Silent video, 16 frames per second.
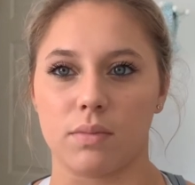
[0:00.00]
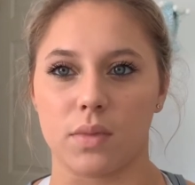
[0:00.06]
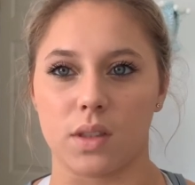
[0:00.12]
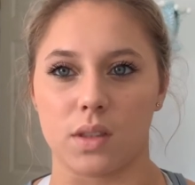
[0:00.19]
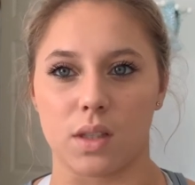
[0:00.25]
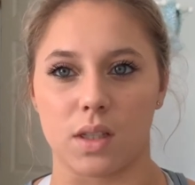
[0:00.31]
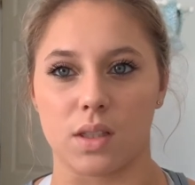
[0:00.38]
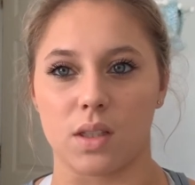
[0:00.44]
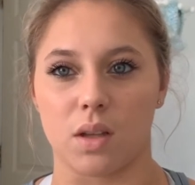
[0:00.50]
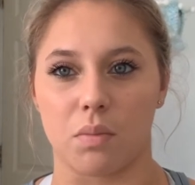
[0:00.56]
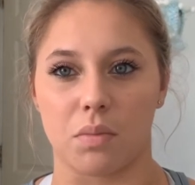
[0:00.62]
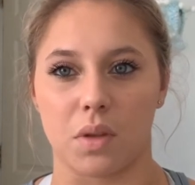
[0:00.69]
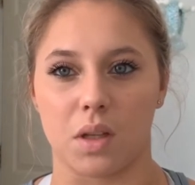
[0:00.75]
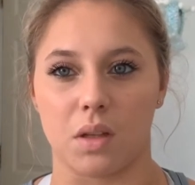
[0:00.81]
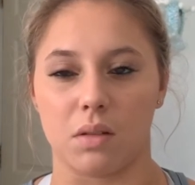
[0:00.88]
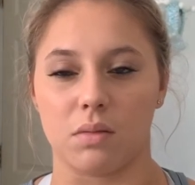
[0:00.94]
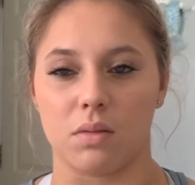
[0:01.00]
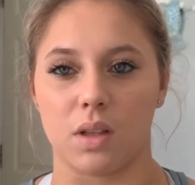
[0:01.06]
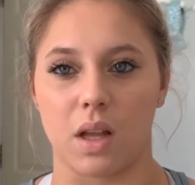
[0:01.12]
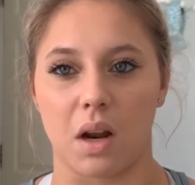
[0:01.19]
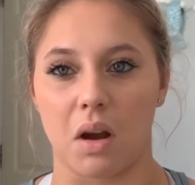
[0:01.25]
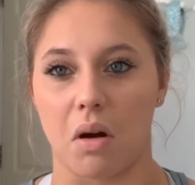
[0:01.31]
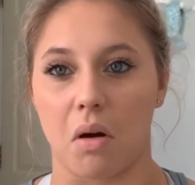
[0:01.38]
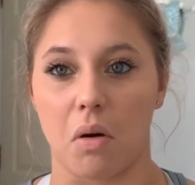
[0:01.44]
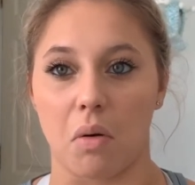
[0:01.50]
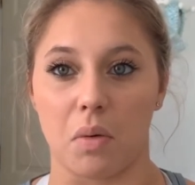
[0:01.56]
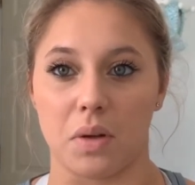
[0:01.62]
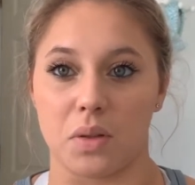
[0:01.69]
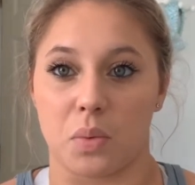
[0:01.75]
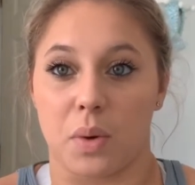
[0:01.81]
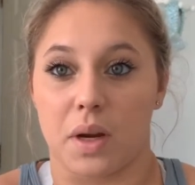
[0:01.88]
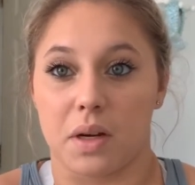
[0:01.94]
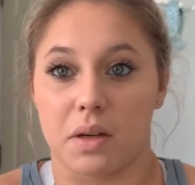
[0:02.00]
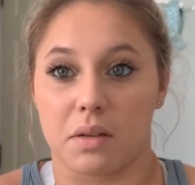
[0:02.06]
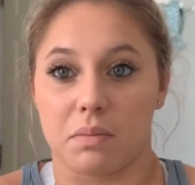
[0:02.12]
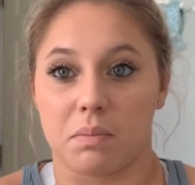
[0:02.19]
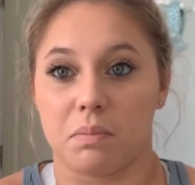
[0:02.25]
it's like something that I always wear